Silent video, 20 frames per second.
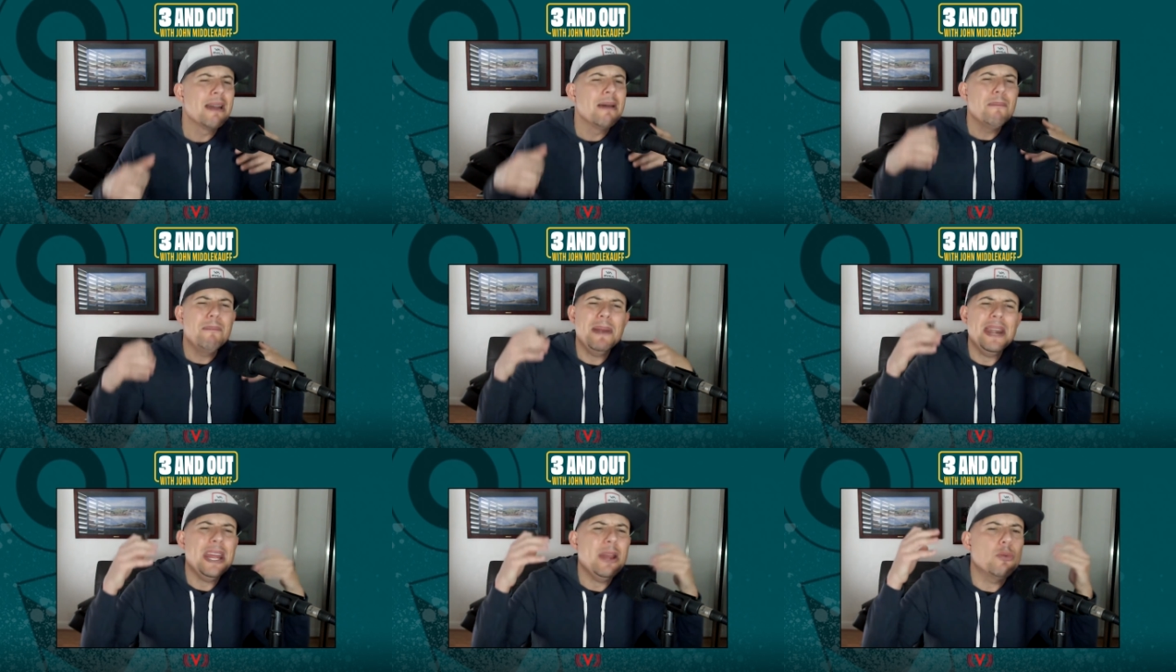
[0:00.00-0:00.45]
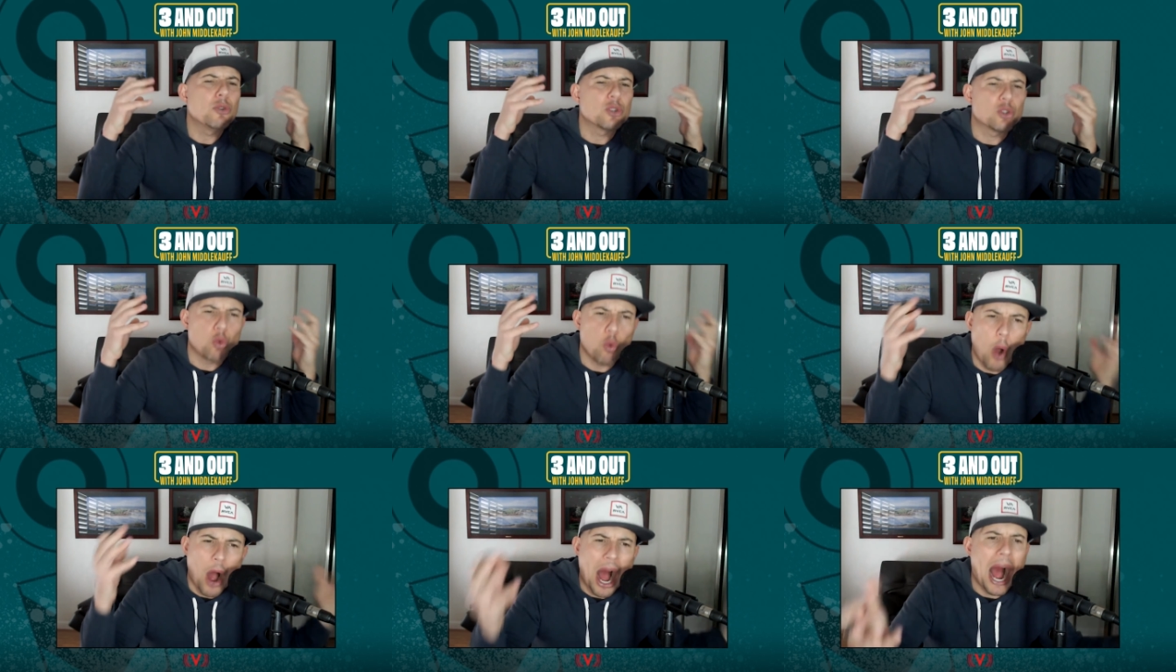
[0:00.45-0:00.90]
But he was
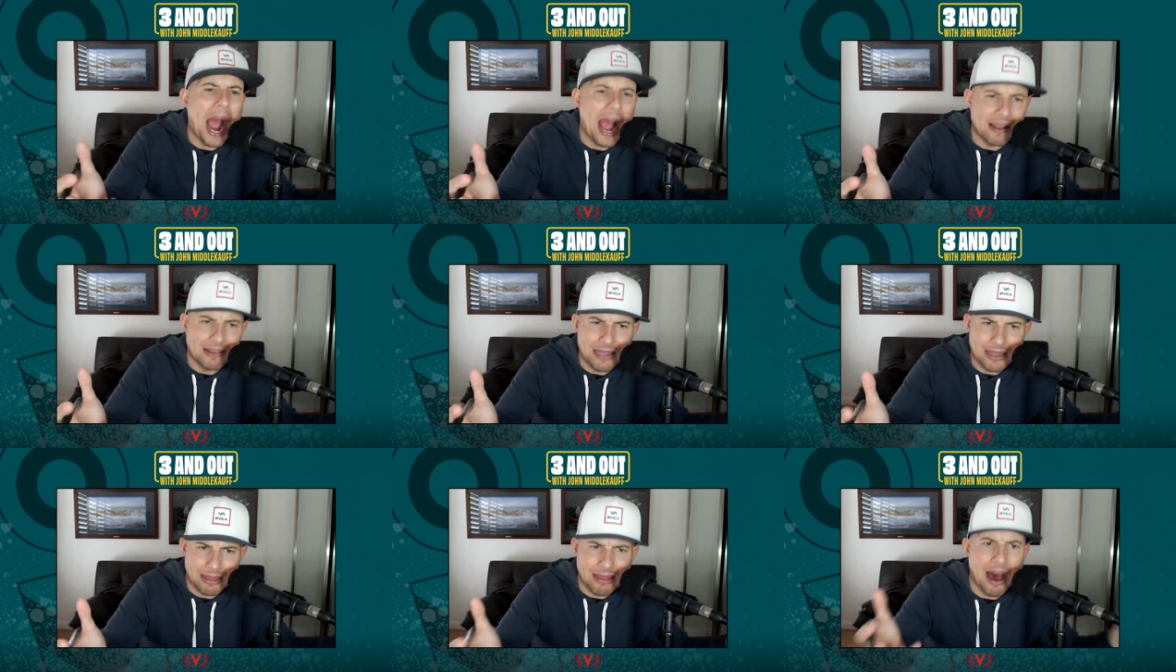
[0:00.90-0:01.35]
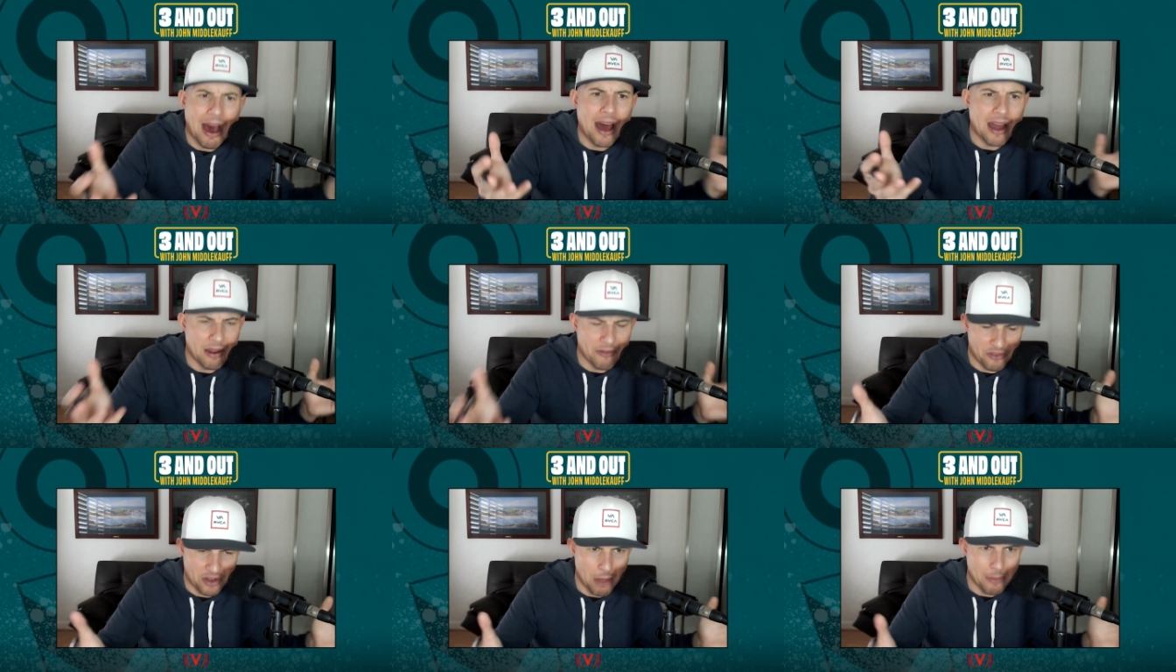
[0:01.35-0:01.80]
highly thought
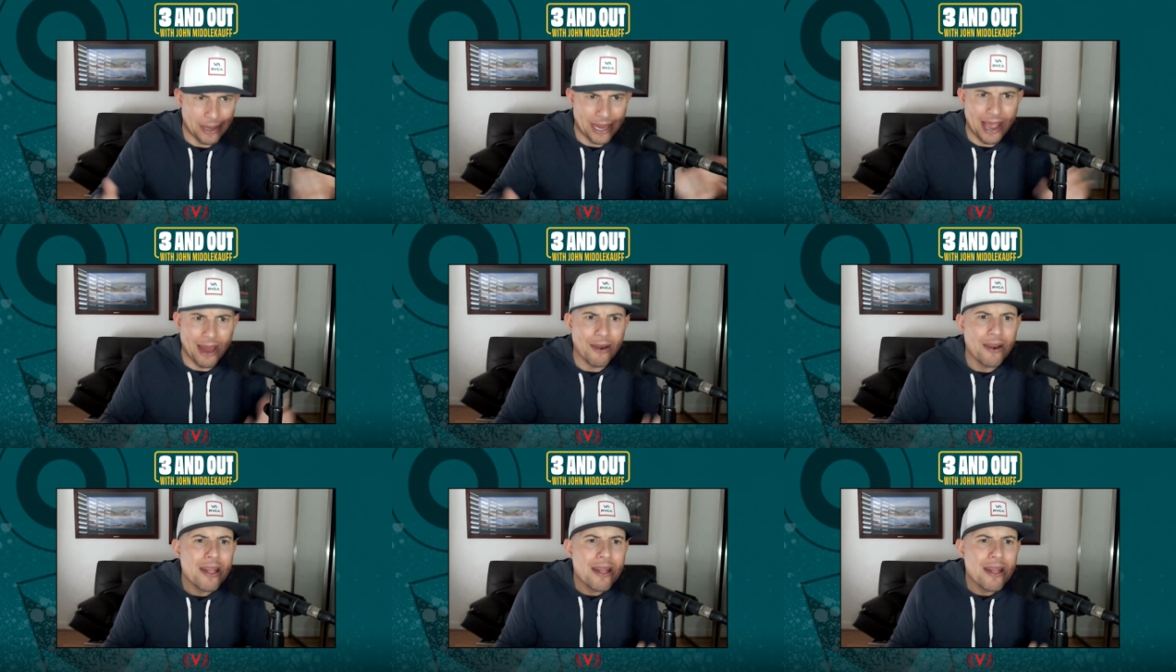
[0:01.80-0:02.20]
of coming out.